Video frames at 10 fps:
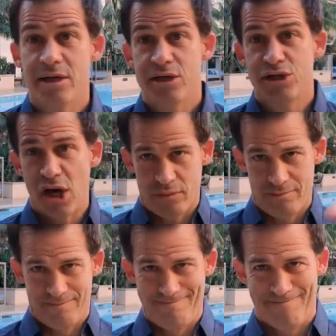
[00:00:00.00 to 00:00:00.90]
So
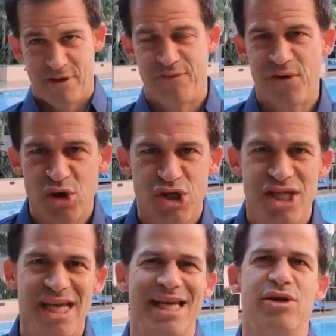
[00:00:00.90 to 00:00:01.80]
the first
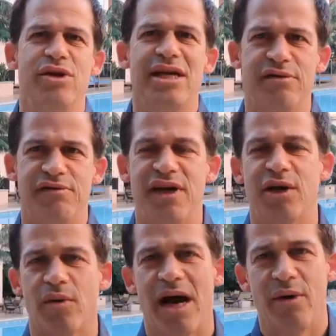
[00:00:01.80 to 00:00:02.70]
thing you need to
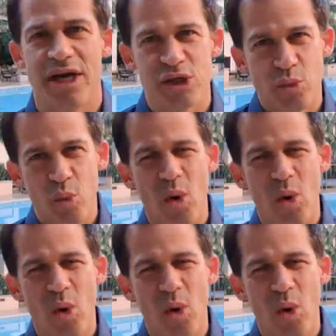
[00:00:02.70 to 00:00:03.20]
figure out is